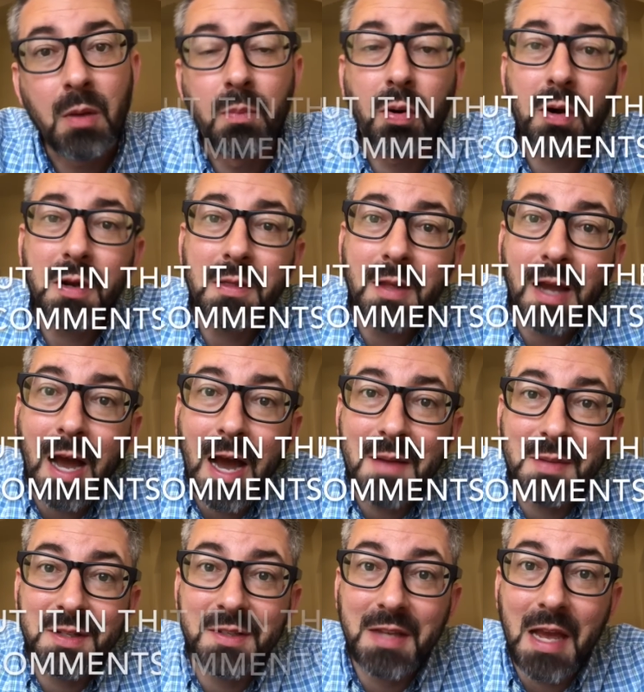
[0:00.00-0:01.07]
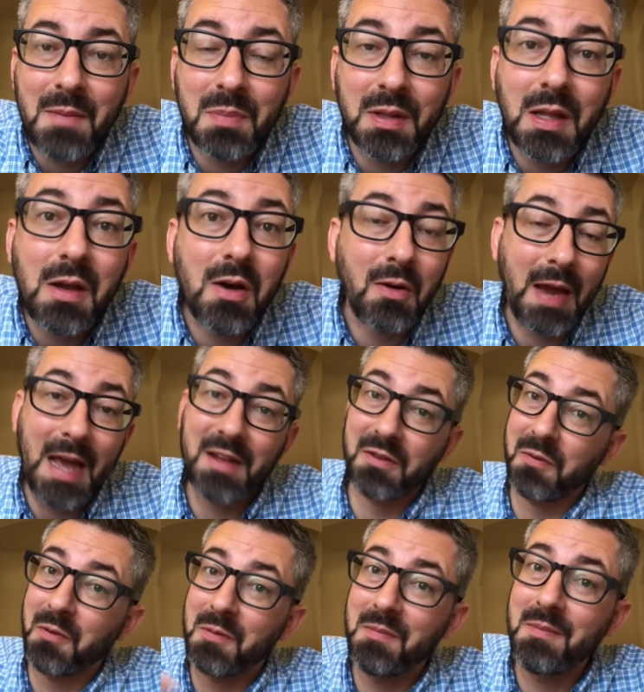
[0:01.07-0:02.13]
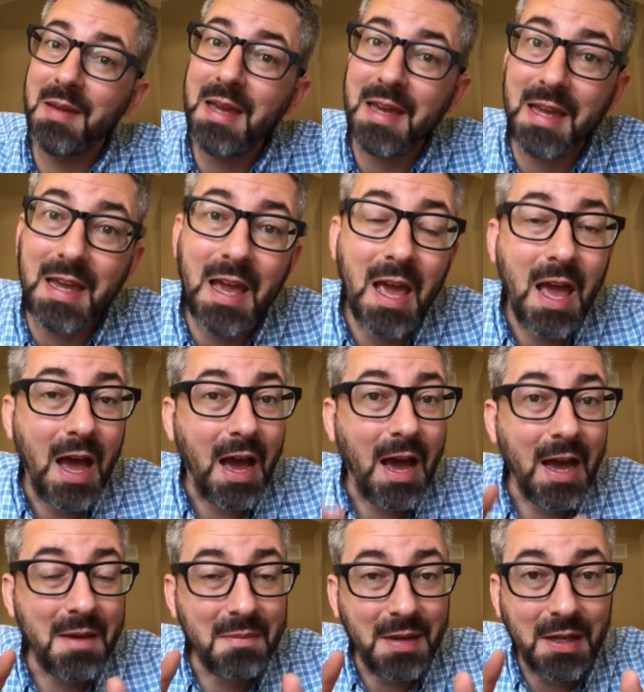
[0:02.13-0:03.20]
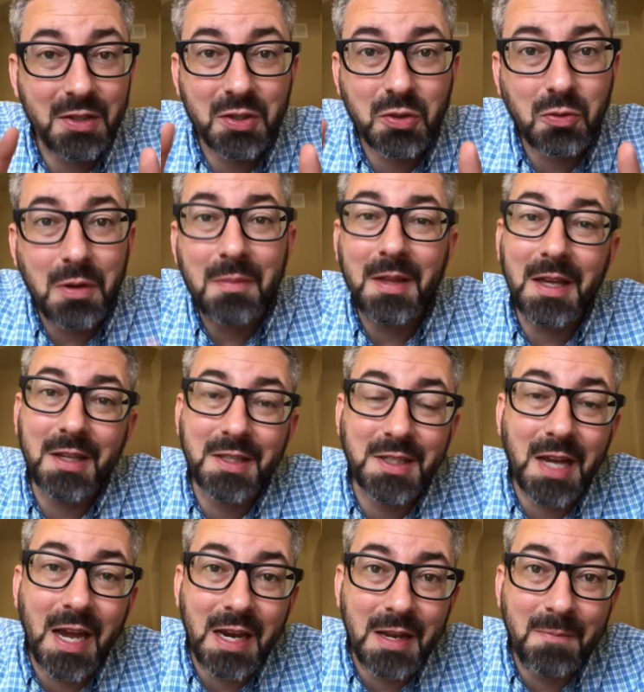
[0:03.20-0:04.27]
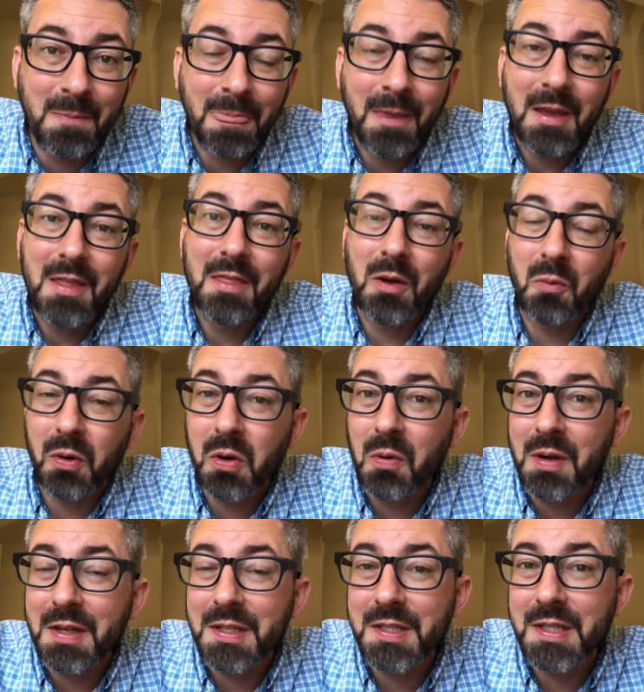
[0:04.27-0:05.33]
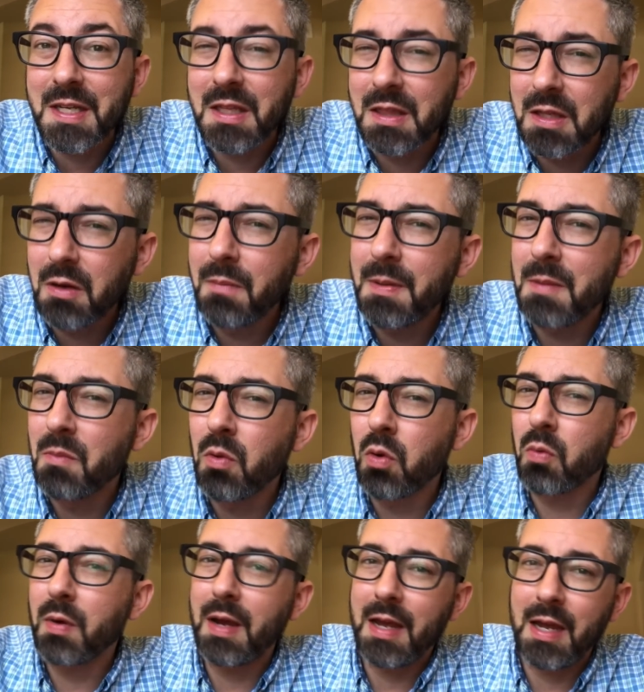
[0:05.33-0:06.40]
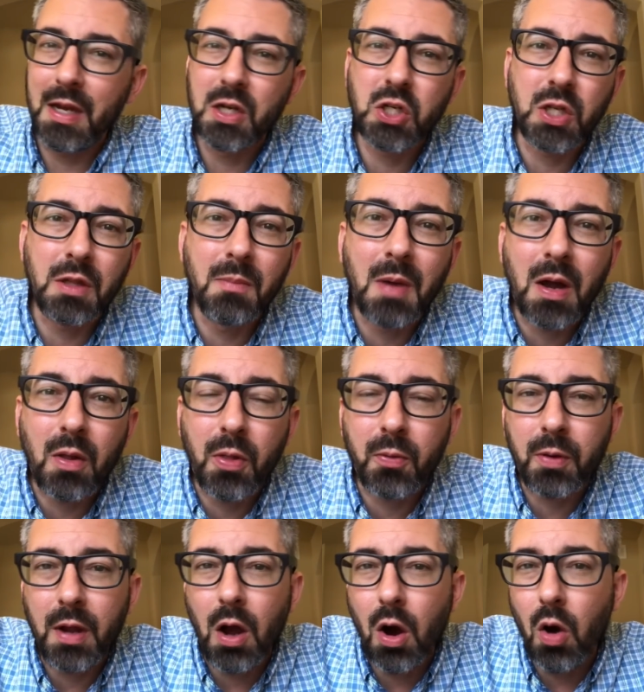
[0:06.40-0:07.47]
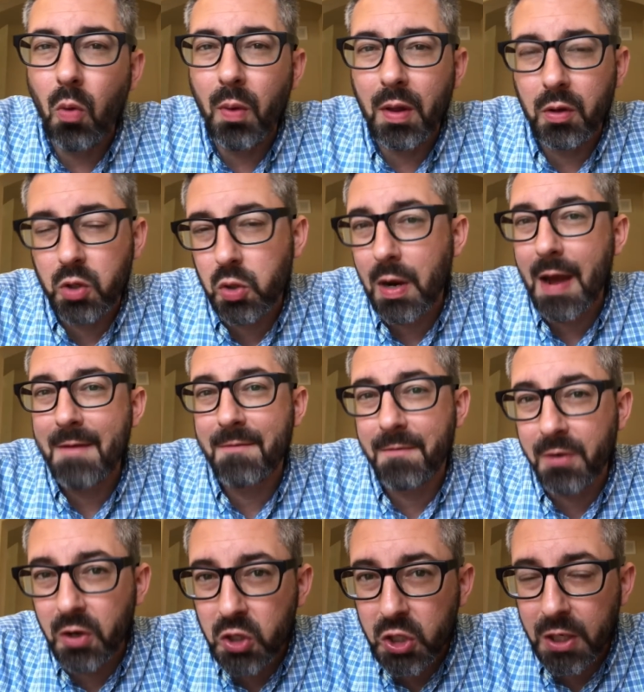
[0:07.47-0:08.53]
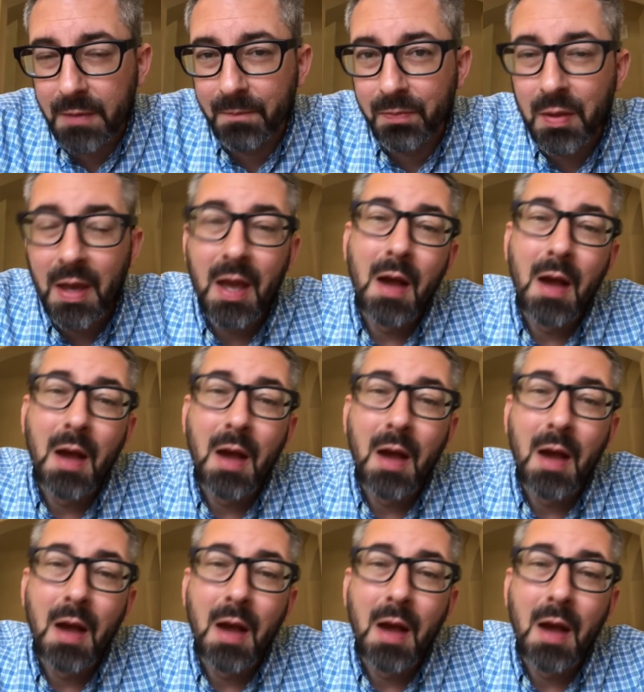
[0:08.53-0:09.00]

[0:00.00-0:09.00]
Put it in the comments down below. As for me, I'm extremely excited that we're going to see a little bit more range in the Model 3 all-wheel drive version.